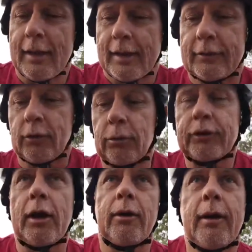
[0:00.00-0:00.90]
It's
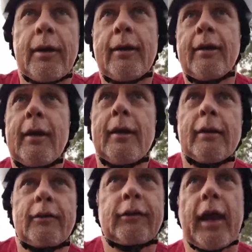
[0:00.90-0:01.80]
also
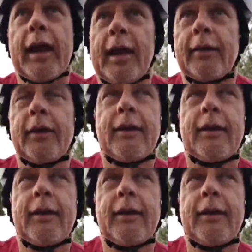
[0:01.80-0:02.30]
sad